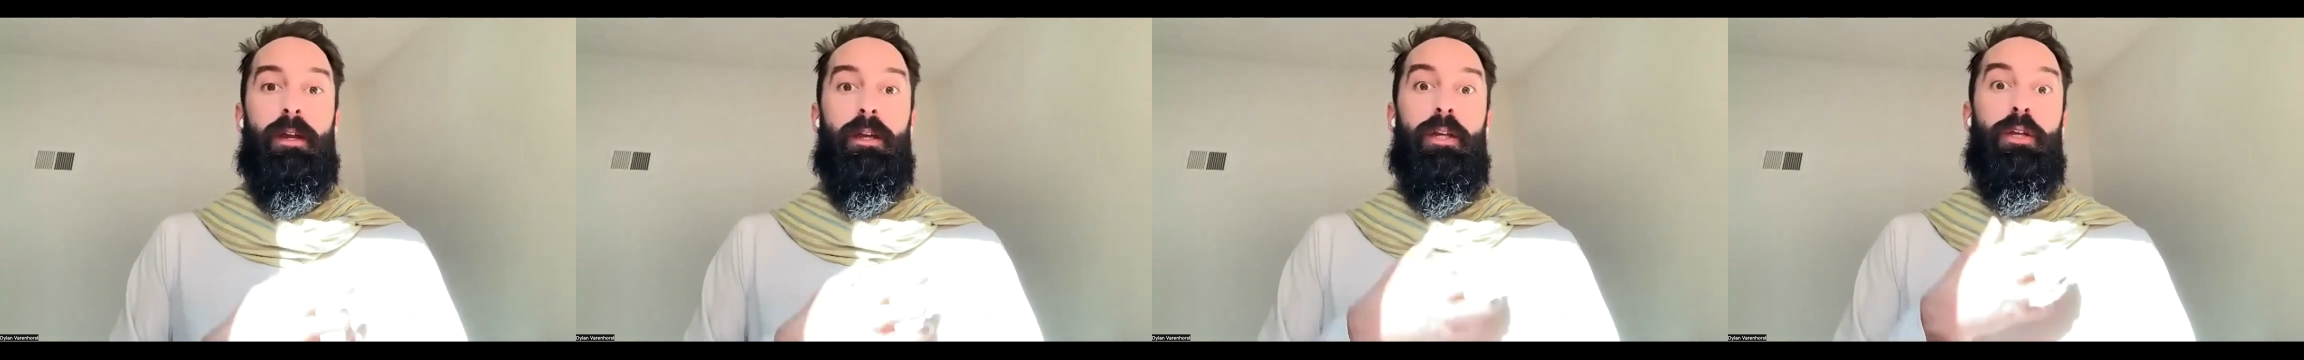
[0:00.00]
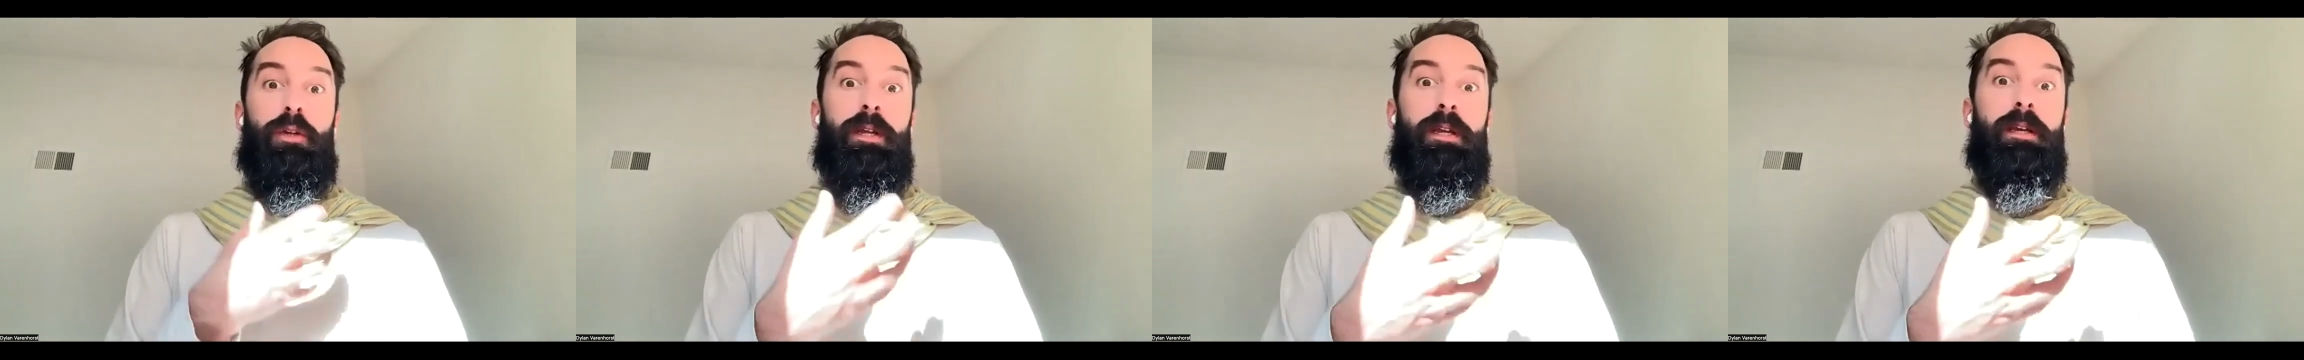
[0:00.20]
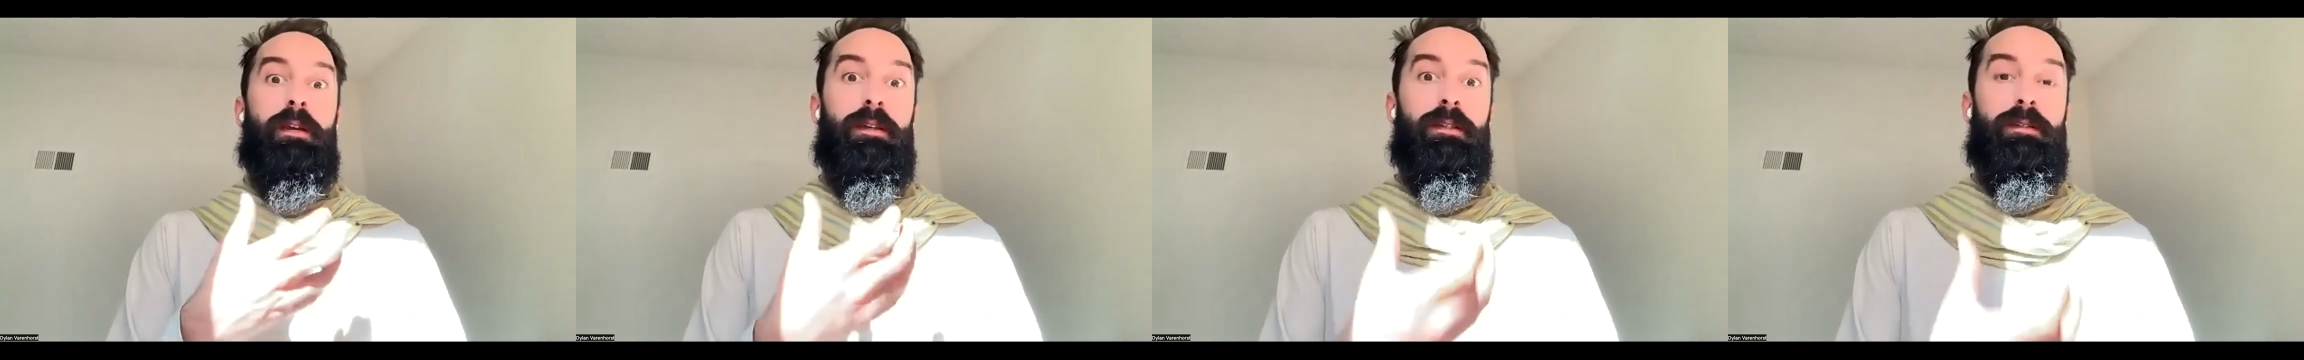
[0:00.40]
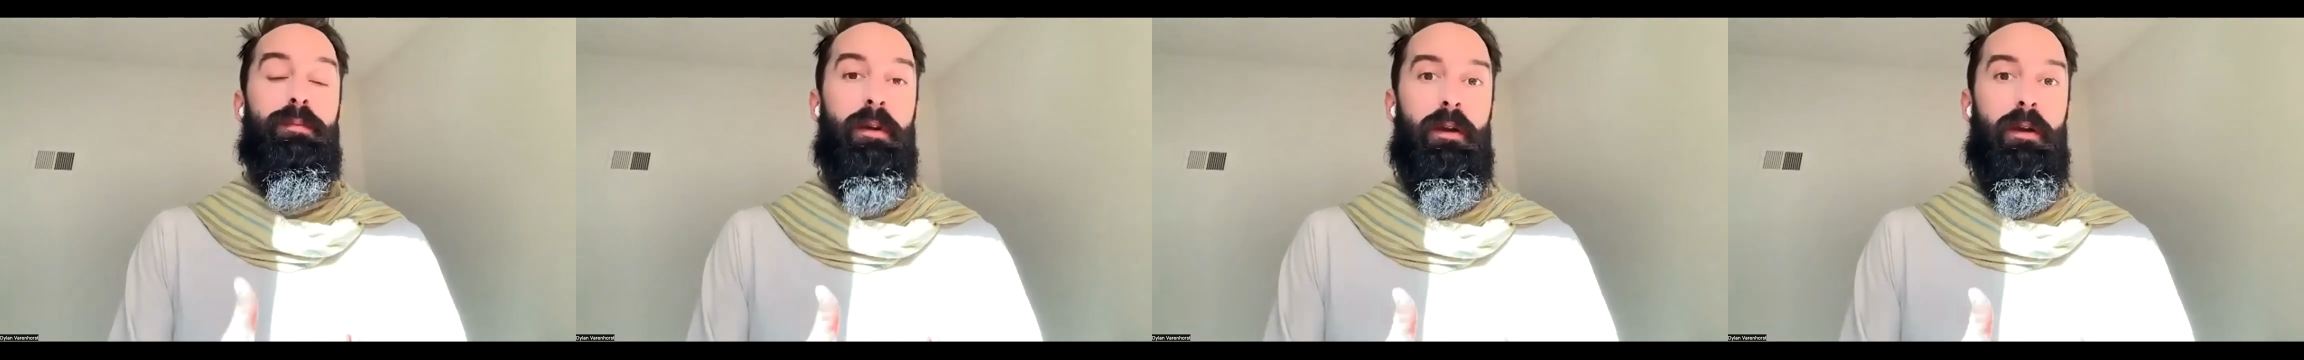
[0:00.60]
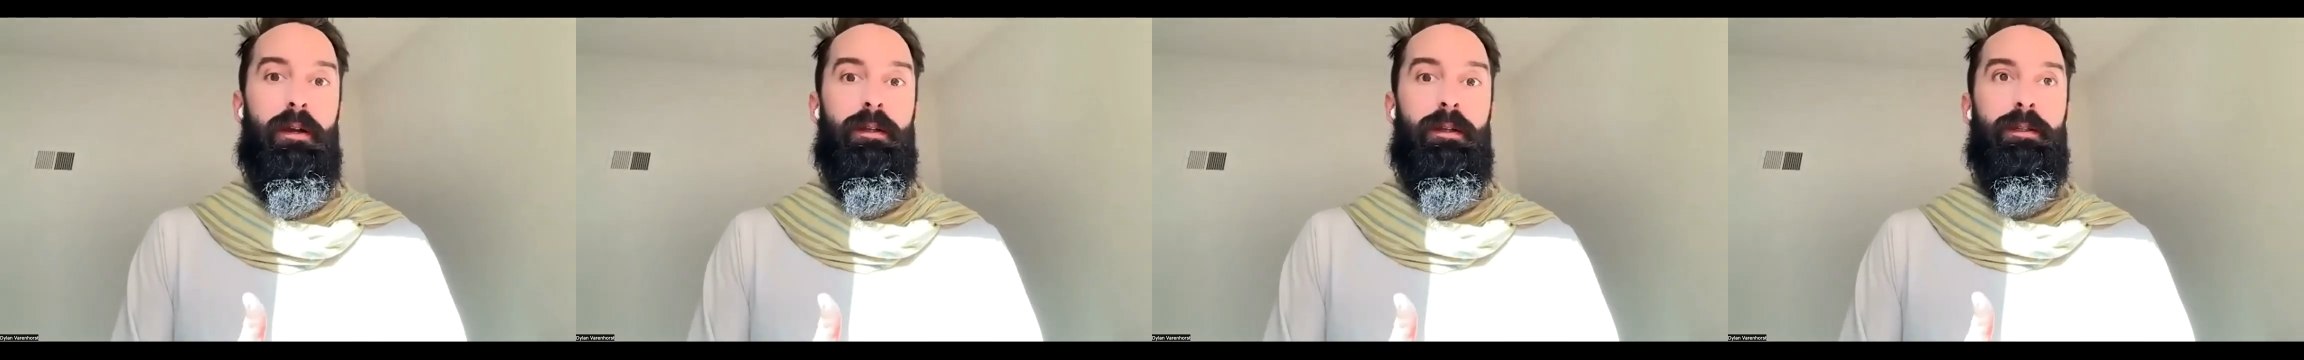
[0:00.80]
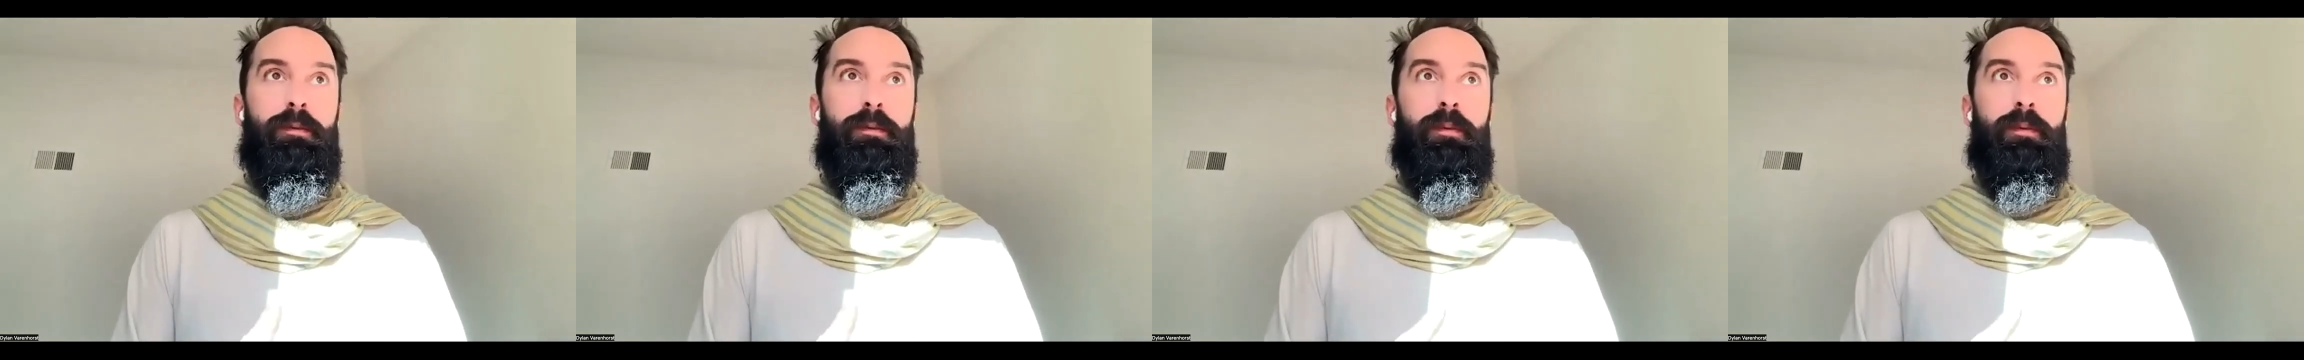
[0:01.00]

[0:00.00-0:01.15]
a unique experience